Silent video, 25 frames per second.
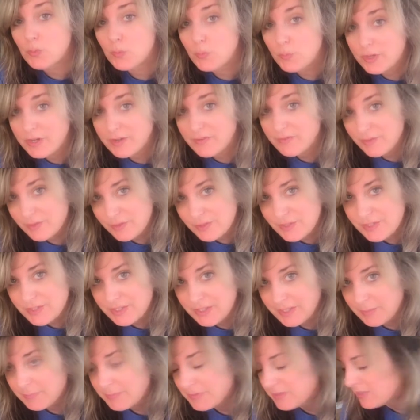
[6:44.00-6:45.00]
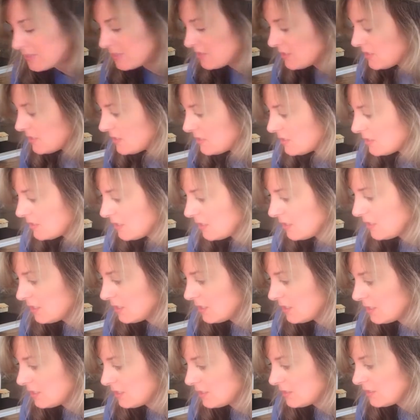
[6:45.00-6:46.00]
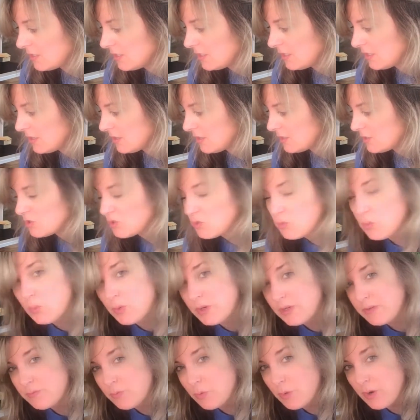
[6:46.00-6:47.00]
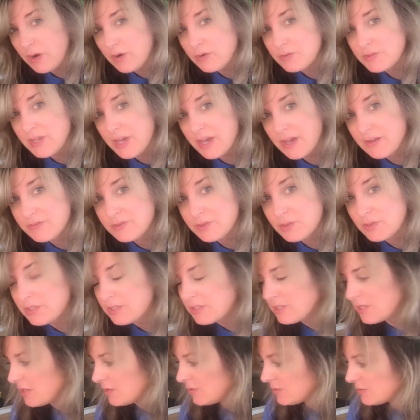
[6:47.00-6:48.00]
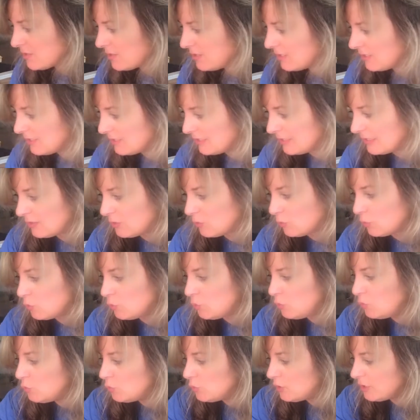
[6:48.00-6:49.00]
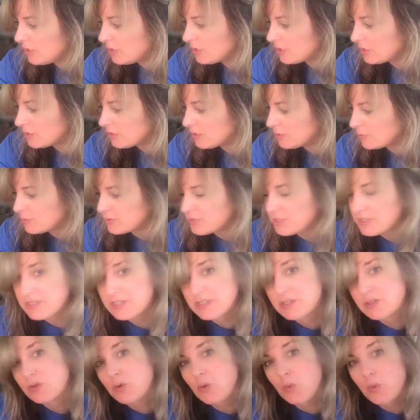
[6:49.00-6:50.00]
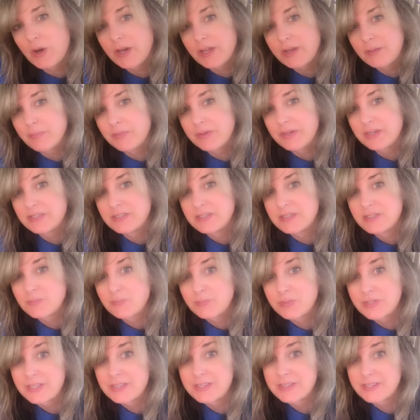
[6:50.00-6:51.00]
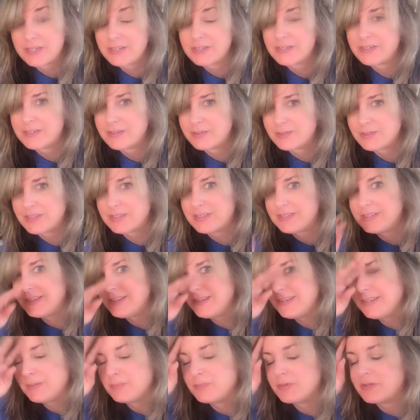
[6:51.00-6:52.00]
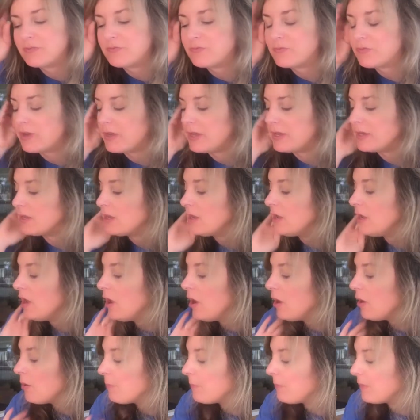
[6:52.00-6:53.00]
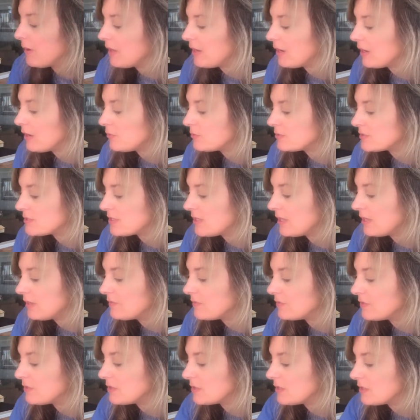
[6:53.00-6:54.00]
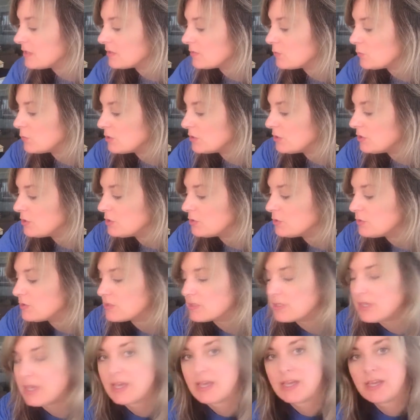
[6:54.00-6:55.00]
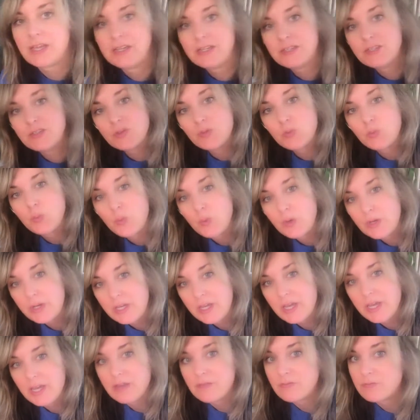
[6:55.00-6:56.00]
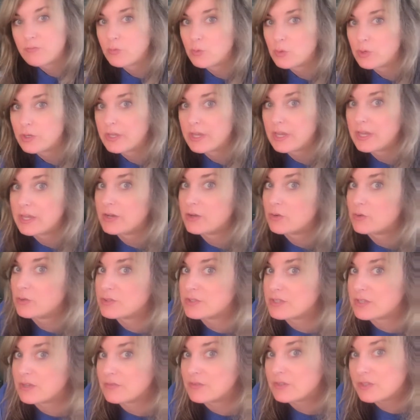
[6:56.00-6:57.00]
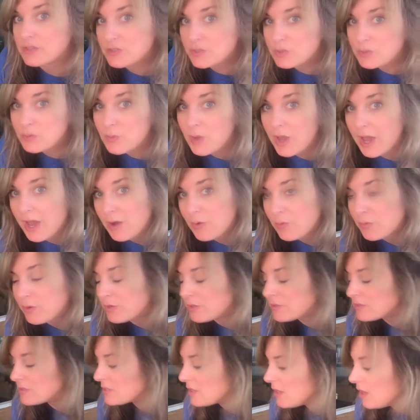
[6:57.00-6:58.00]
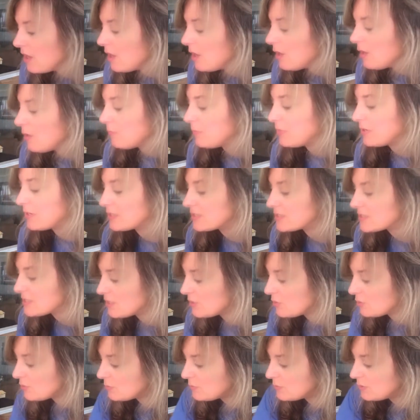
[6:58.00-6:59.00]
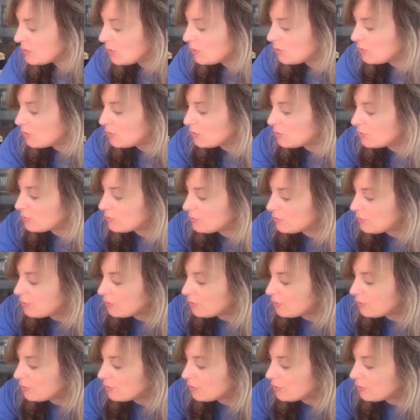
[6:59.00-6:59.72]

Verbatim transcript: When I first clamped this, uh, the 24 hours after it, I was kind of like, ooh dear, there was still quite a big split there and I was a little bit afraid. But I was thankful that the wood glue said 28, 48, or 72 hours because lo and behold,